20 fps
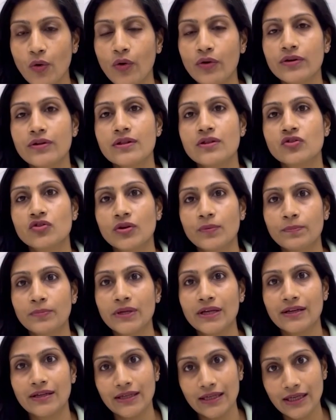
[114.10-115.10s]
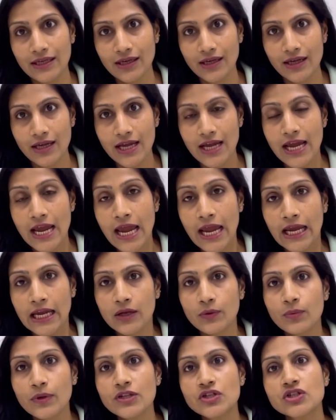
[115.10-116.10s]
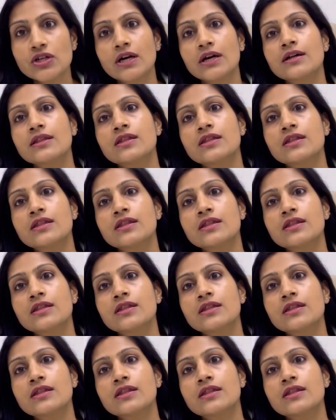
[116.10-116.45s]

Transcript: or a strip technique, in which a